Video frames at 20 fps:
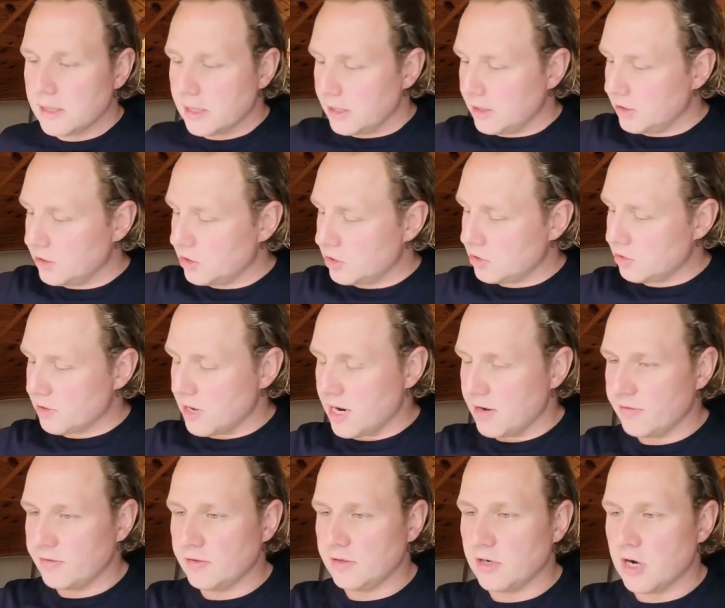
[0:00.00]
that it mm-hmm.
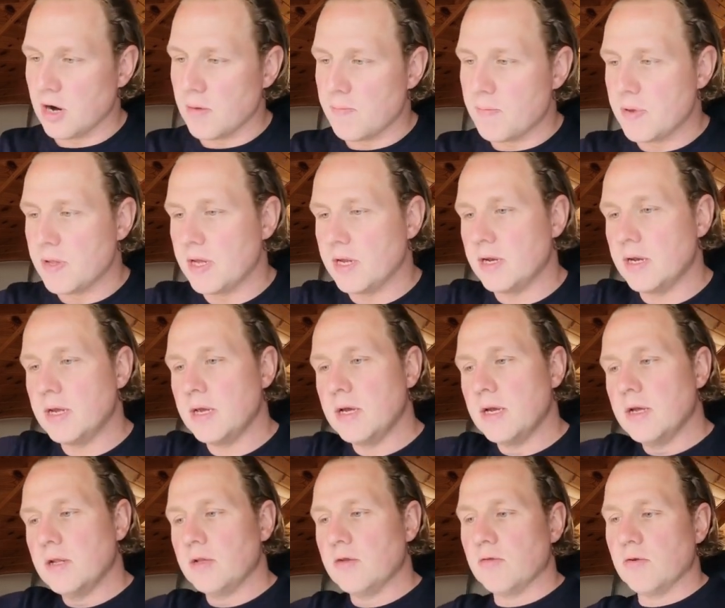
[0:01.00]
drives you up. And then
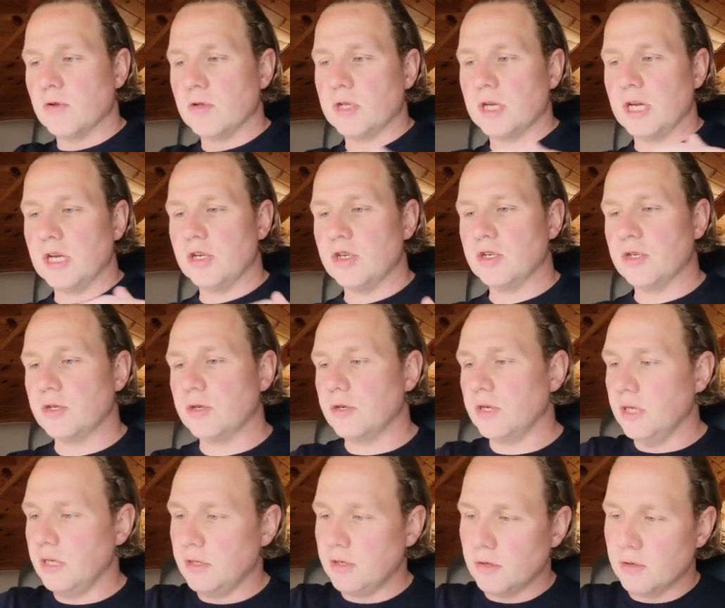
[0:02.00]
the rotation
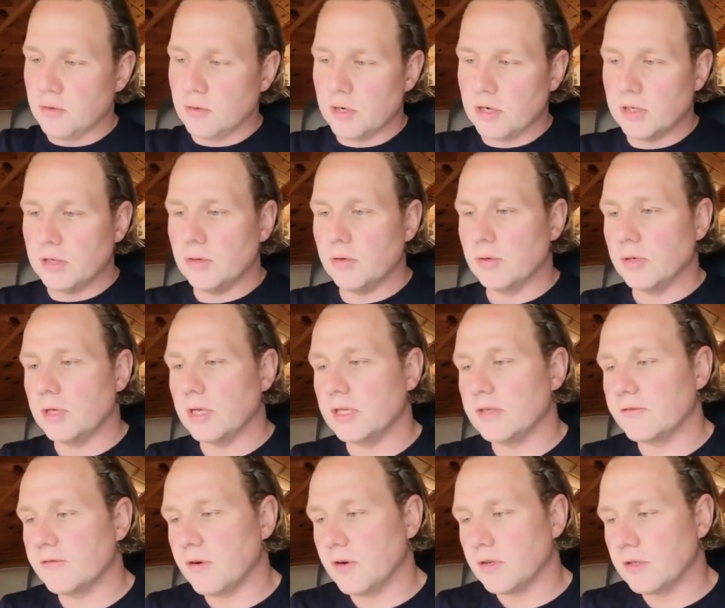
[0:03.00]
you need to do it, do it
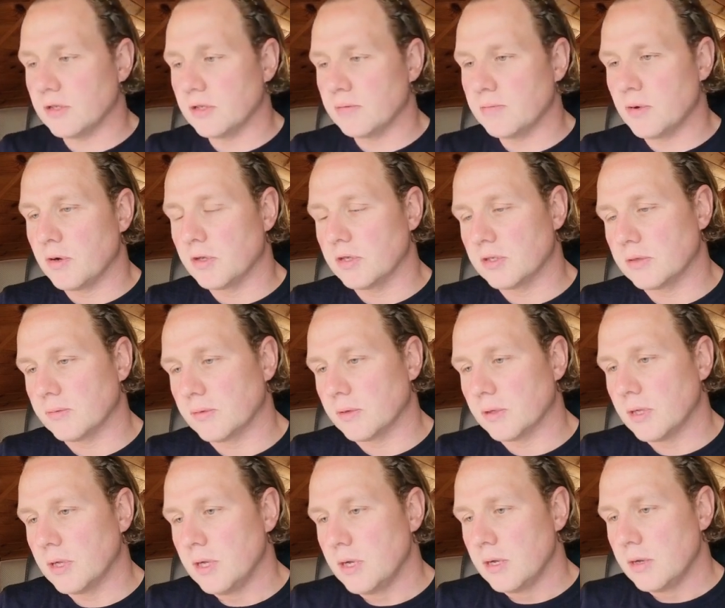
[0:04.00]
as fast as
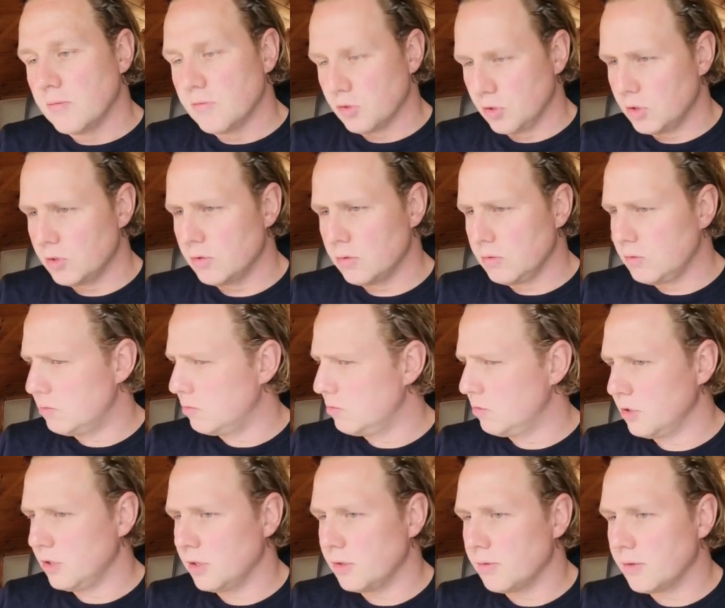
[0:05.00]
possible. Would you
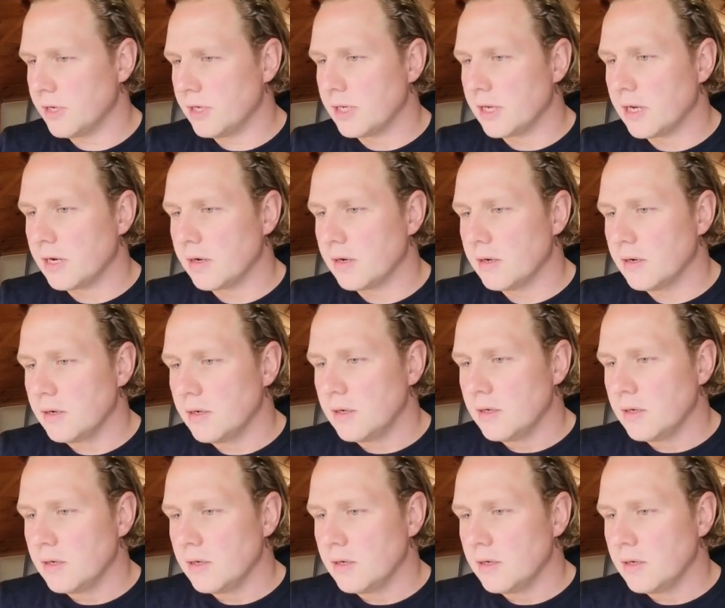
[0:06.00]
would you agree there?